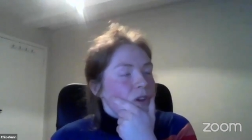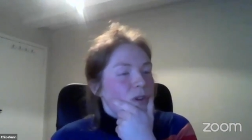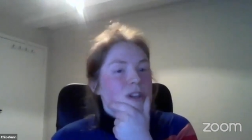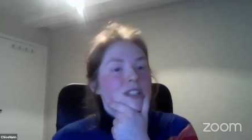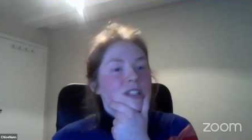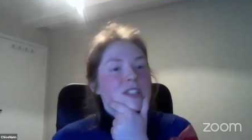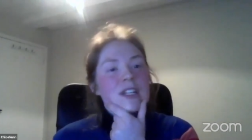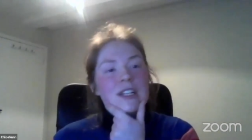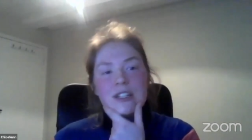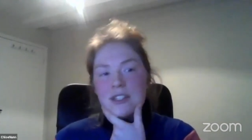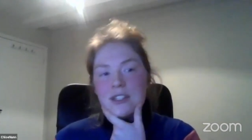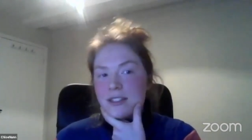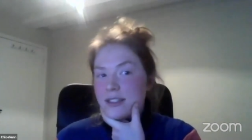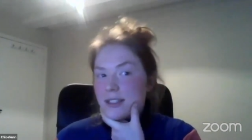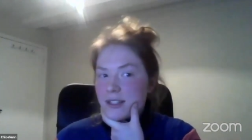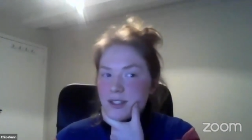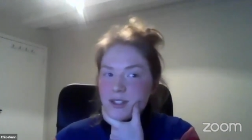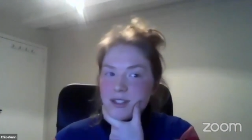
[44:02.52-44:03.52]

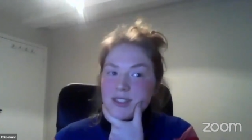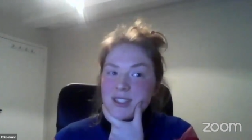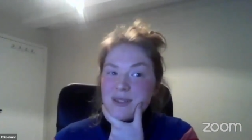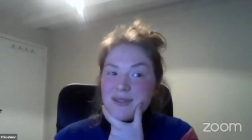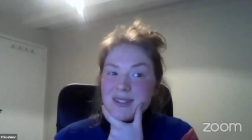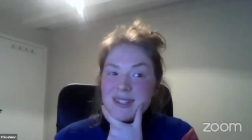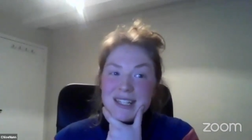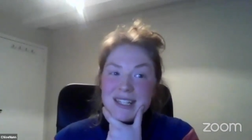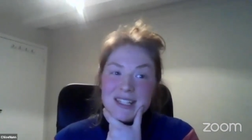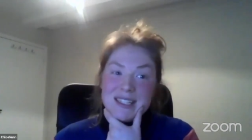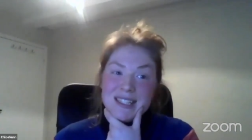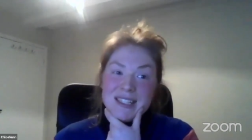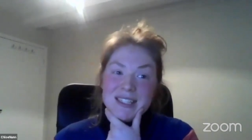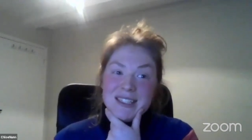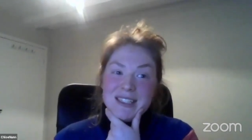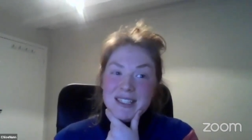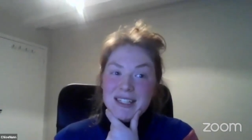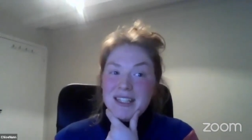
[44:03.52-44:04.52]
Crustaceans are closely
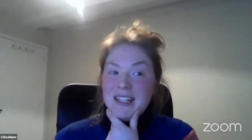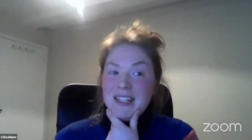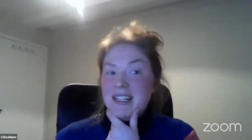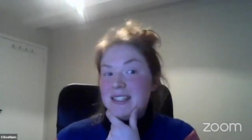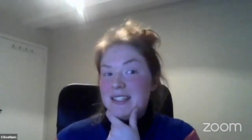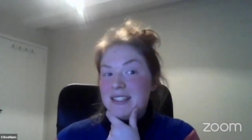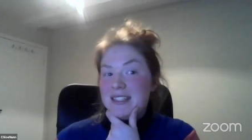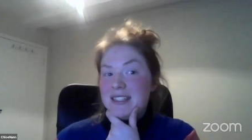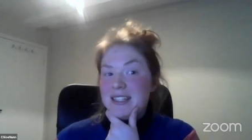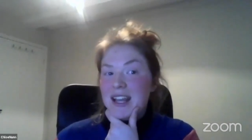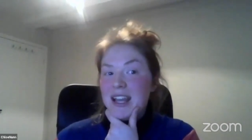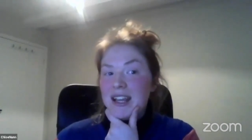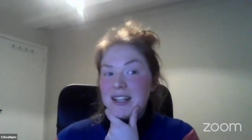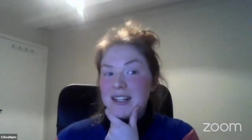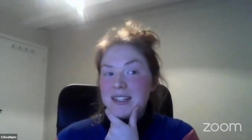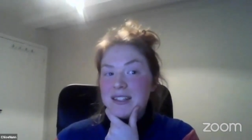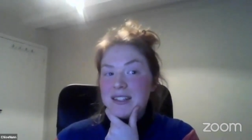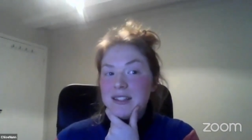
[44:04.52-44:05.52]
related to
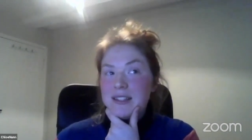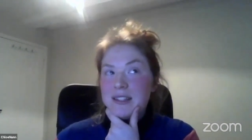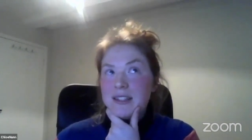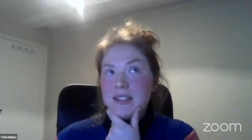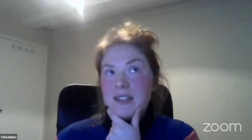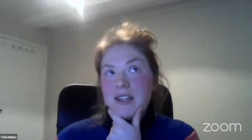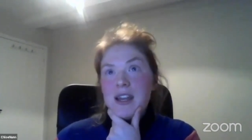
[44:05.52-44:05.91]
insects.